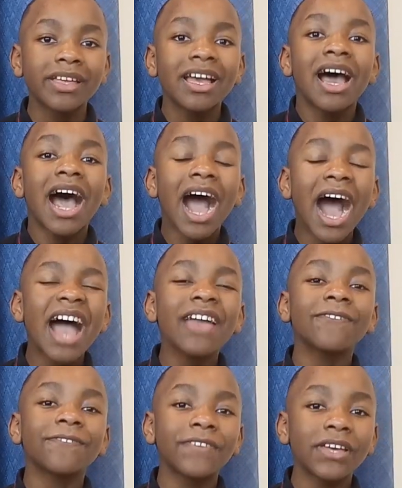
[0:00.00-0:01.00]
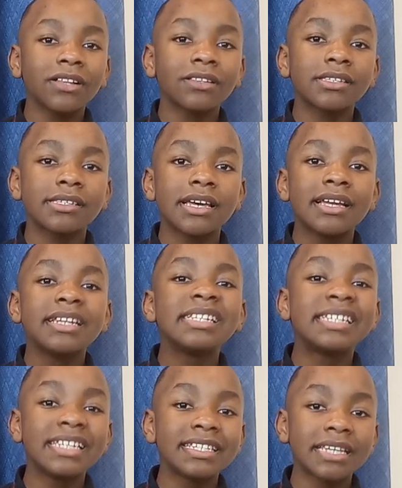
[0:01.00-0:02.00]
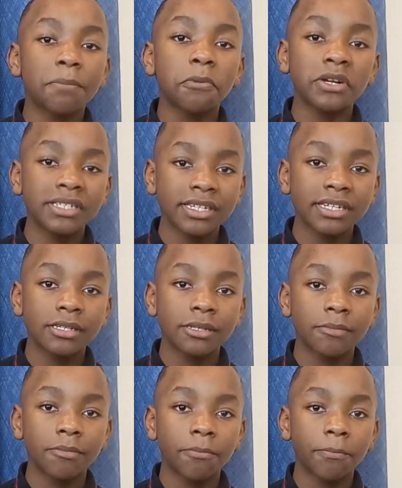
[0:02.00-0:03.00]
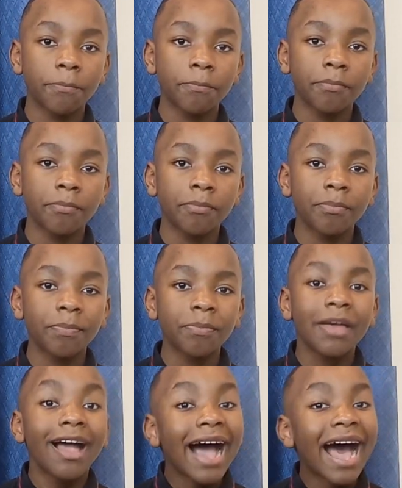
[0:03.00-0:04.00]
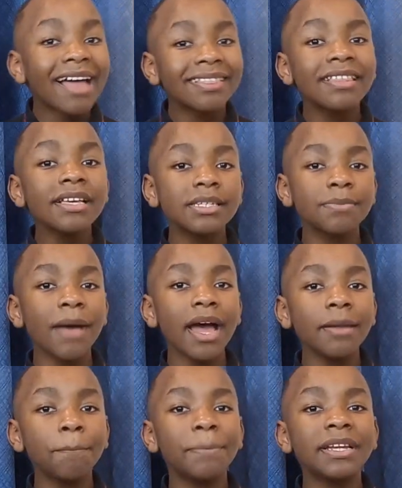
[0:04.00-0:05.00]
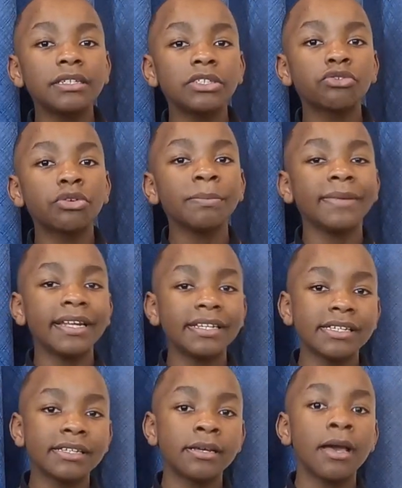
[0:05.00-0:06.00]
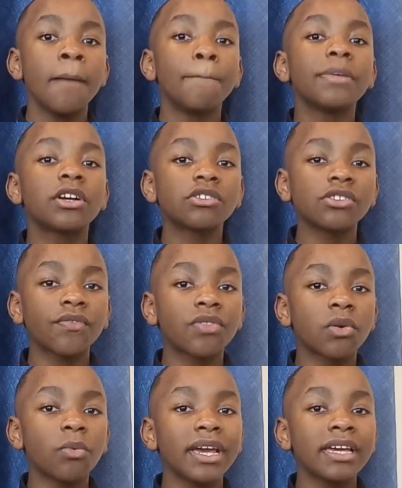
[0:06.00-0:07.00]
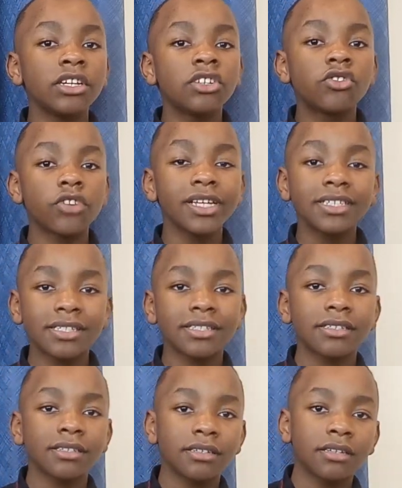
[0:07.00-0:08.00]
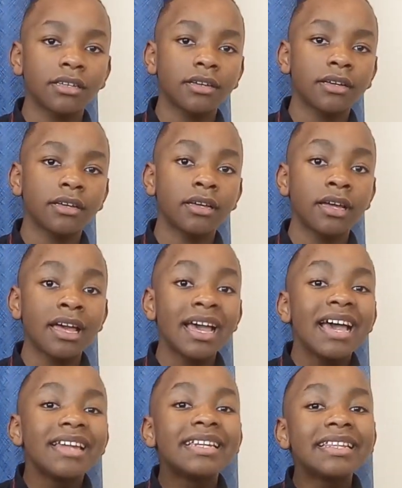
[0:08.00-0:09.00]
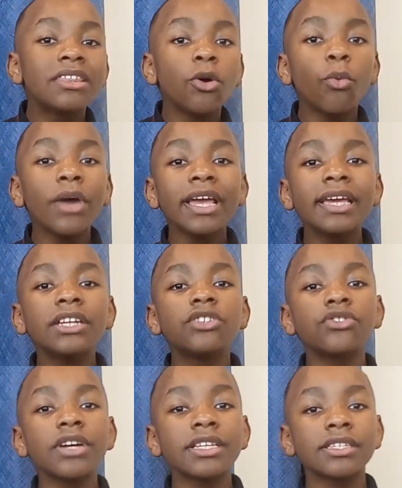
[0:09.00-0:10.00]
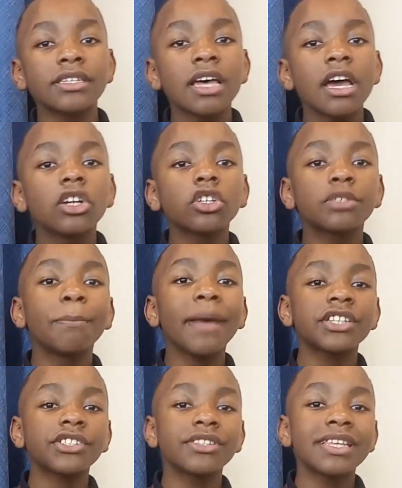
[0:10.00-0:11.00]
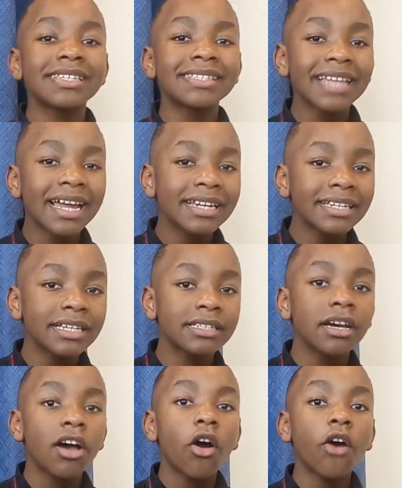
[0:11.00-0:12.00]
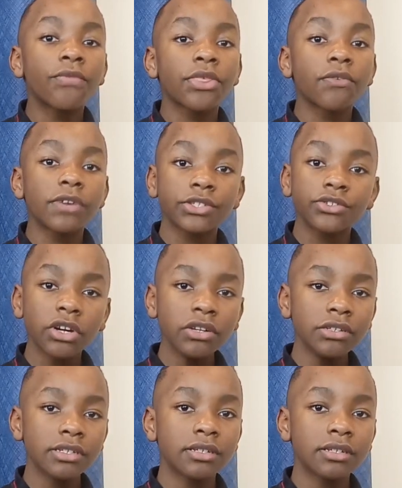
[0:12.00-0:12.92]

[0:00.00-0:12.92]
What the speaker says: I felt disappointed. Had this man been discriminated because of the way he dressed? Did the way he dressed not match the standard of the restaurant?